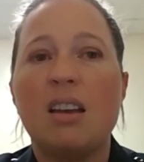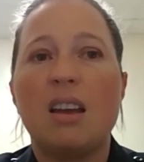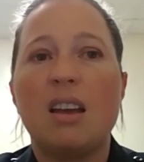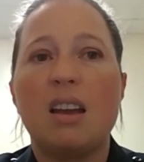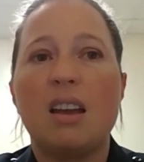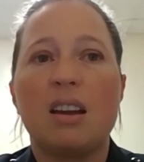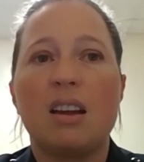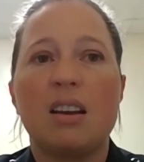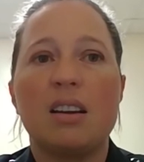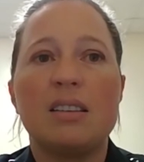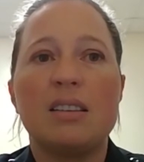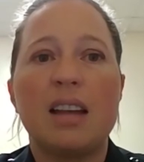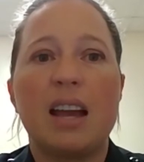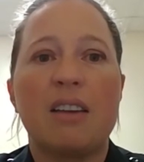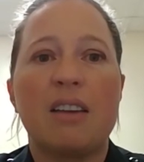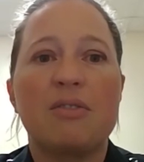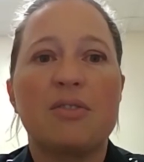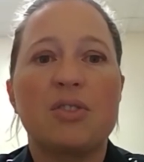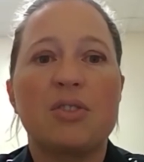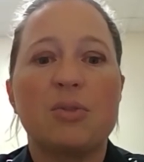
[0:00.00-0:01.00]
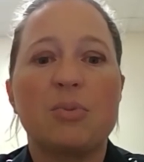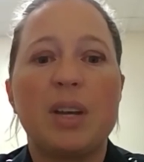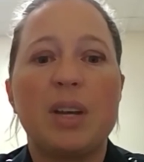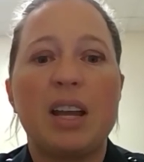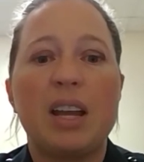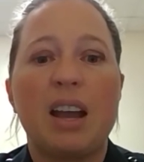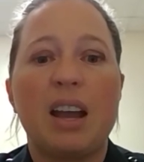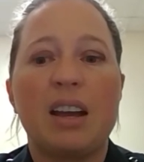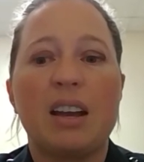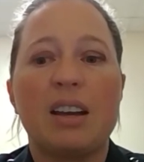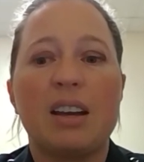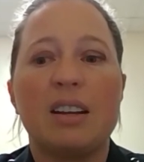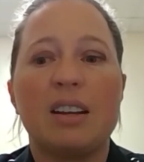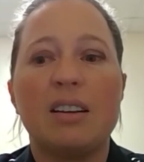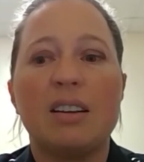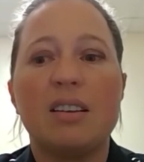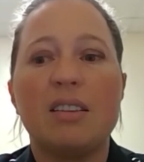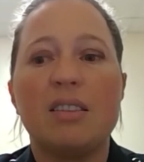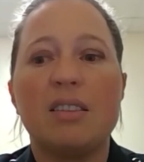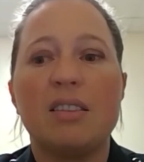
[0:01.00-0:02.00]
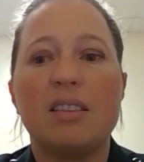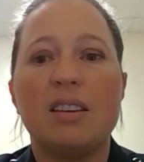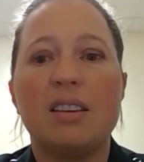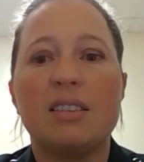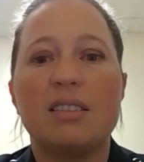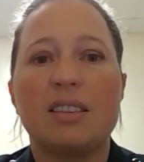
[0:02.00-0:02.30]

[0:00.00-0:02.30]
And after we had the